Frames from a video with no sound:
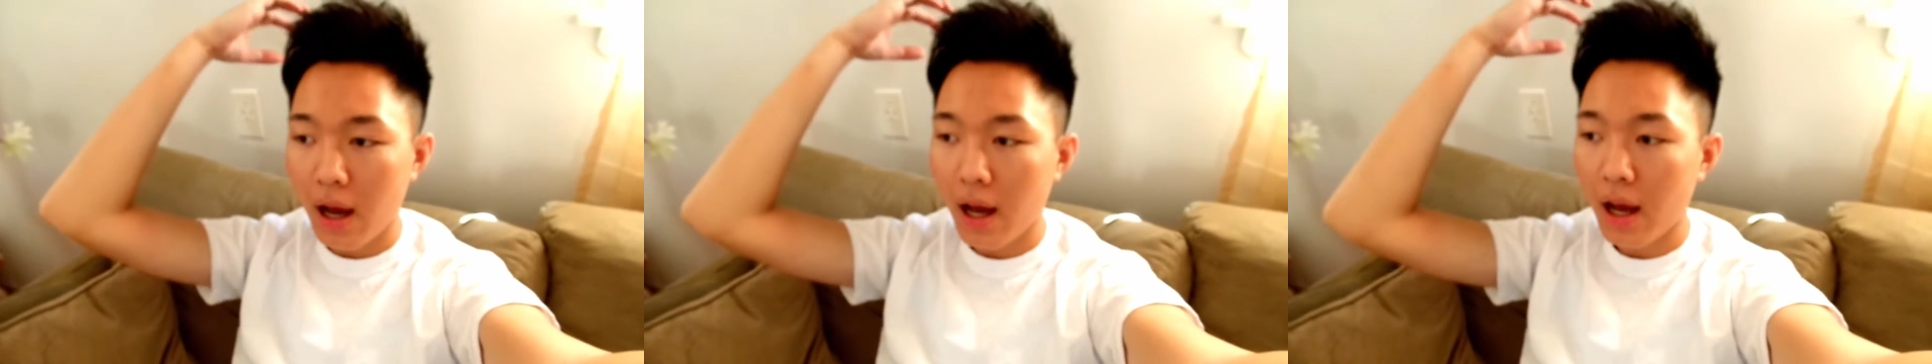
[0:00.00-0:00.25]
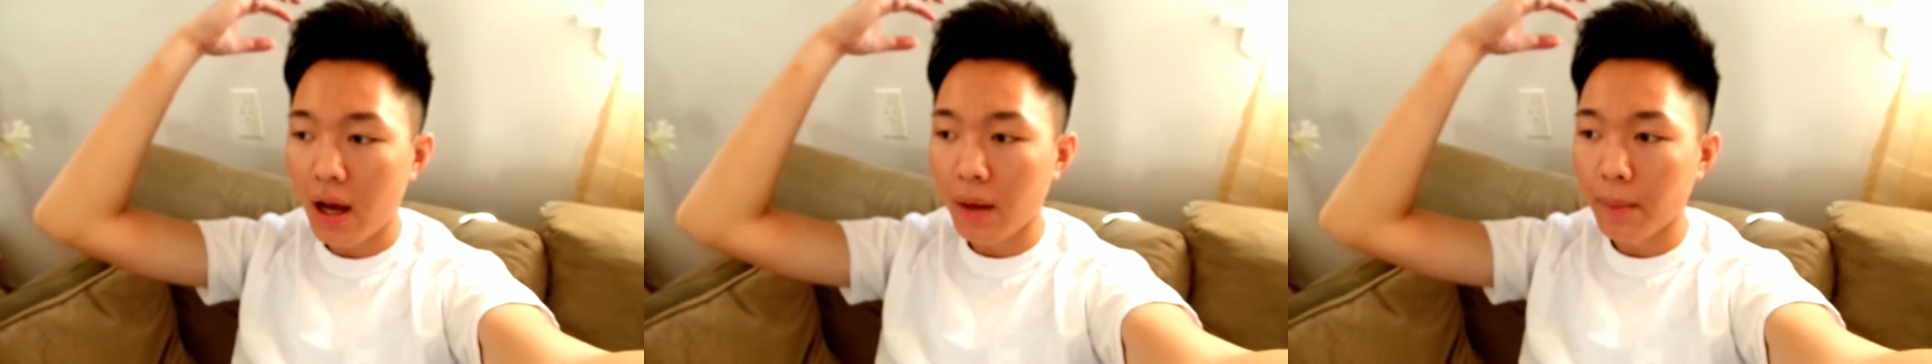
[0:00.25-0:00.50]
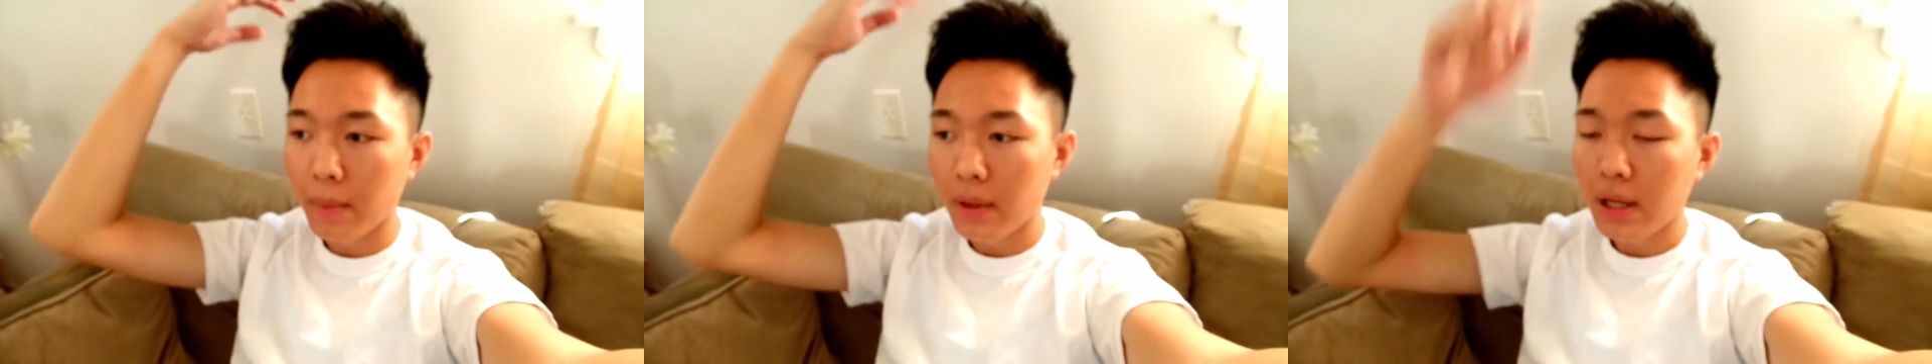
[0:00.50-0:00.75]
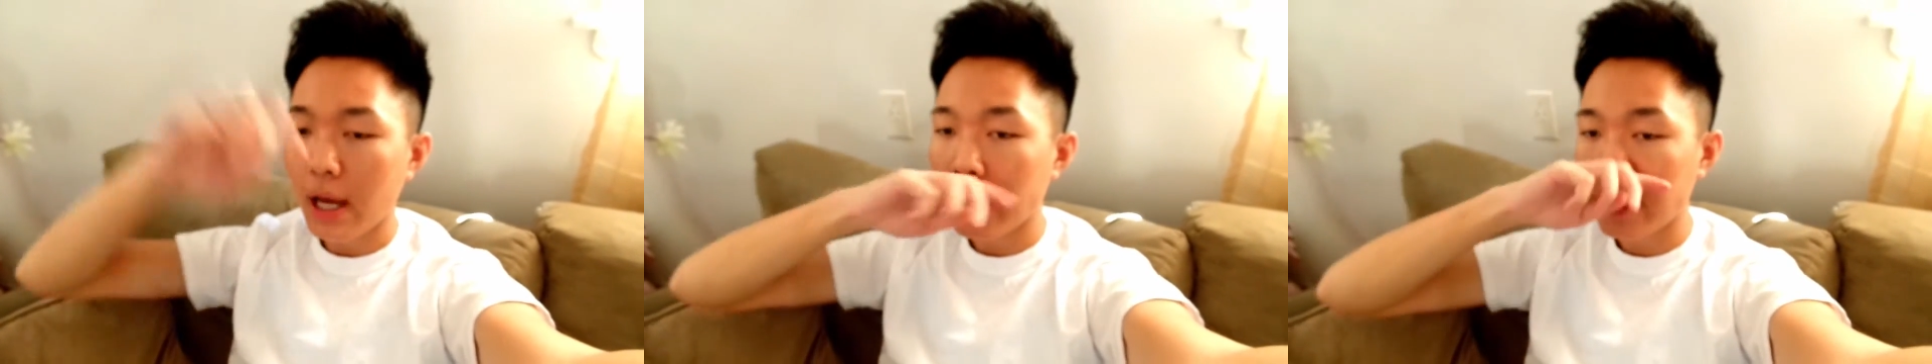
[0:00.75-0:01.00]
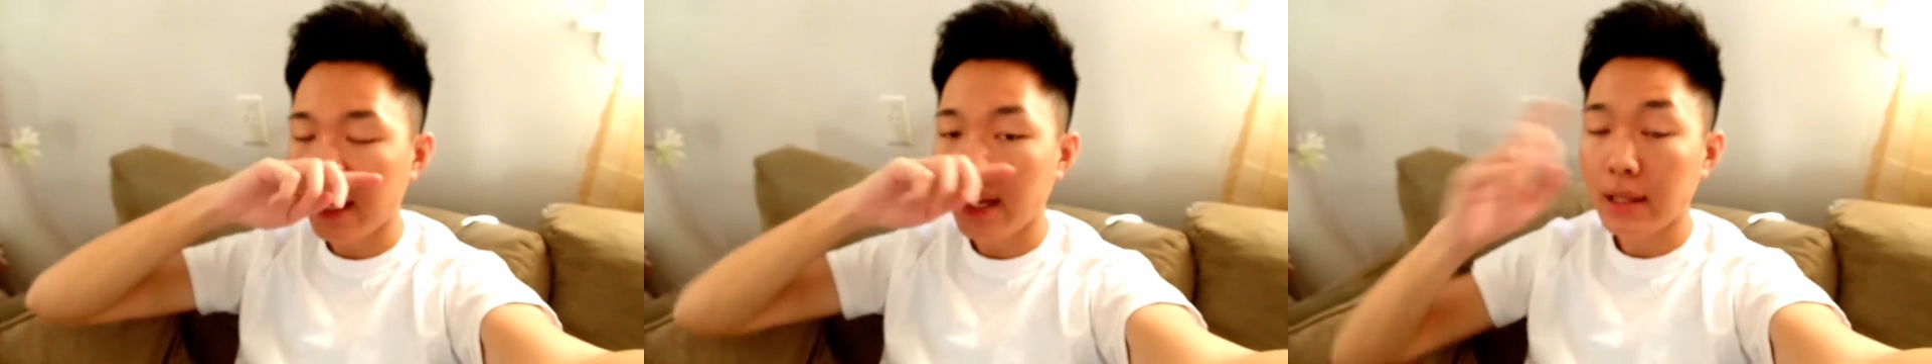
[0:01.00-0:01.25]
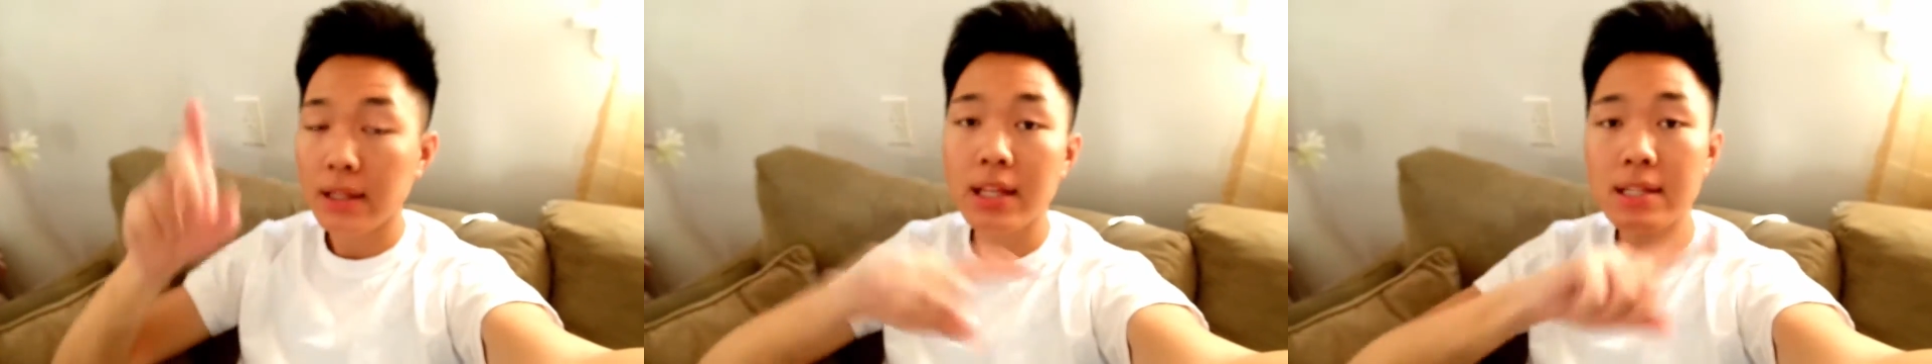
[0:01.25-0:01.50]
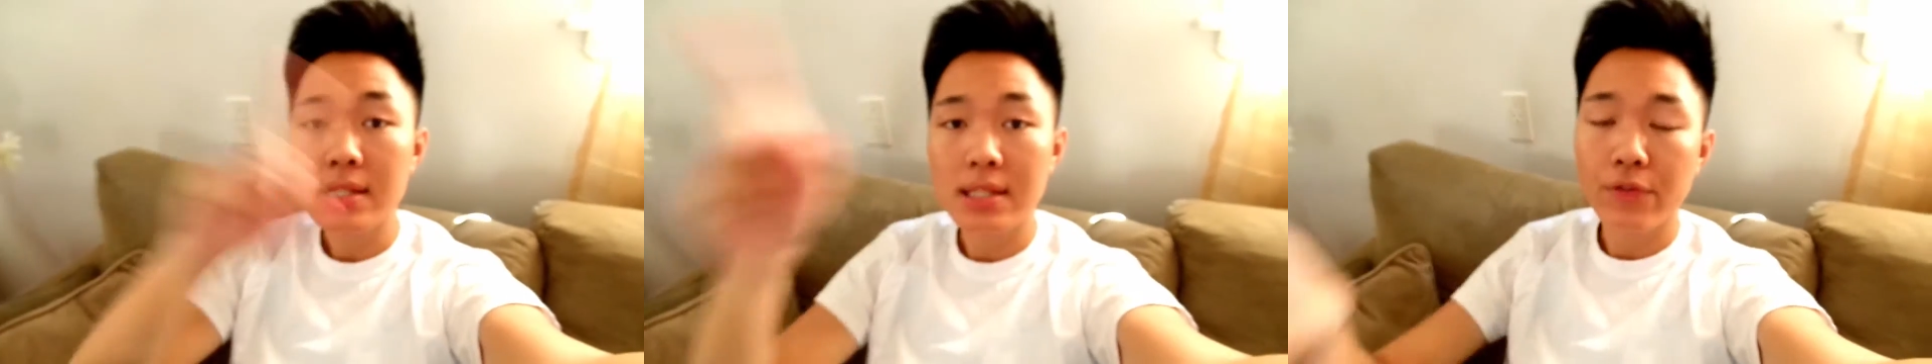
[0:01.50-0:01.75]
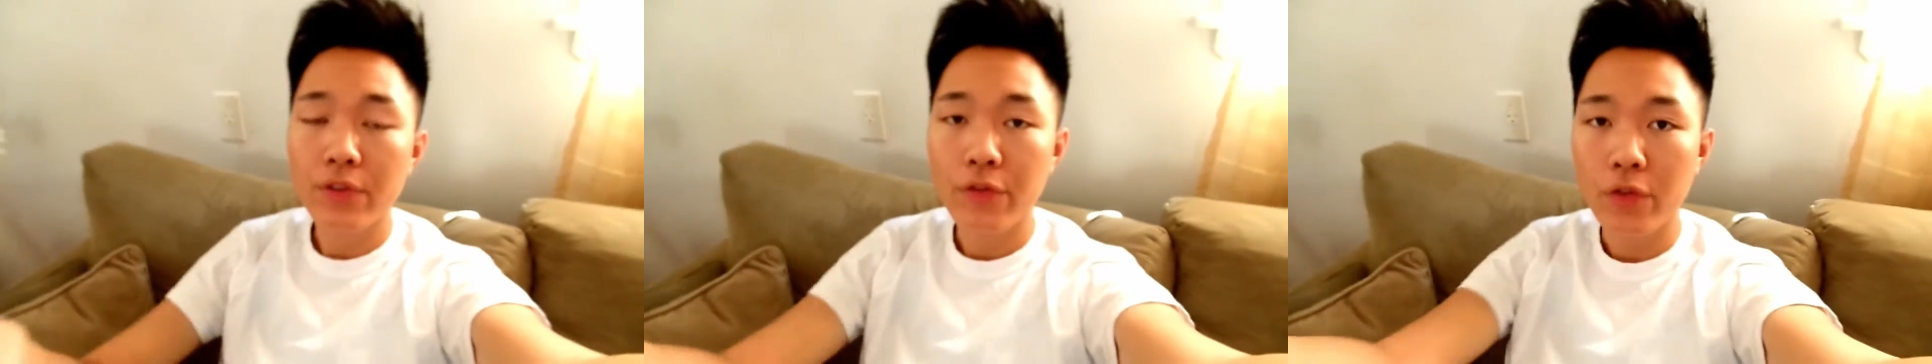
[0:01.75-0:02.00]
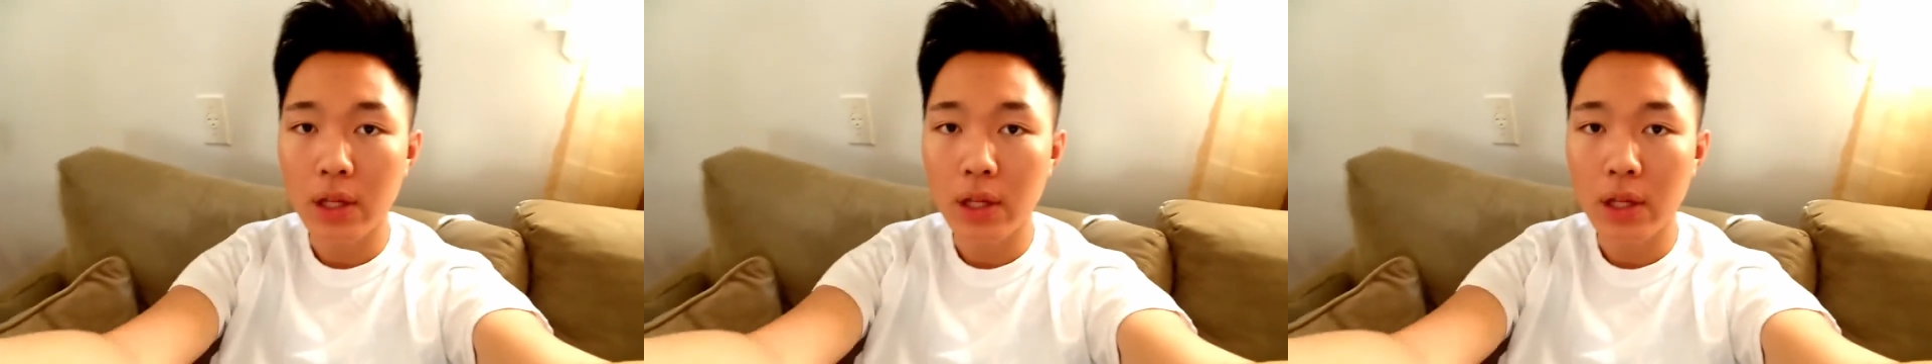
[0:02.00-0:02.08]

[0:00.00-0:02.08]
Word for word: Um, and and this is different for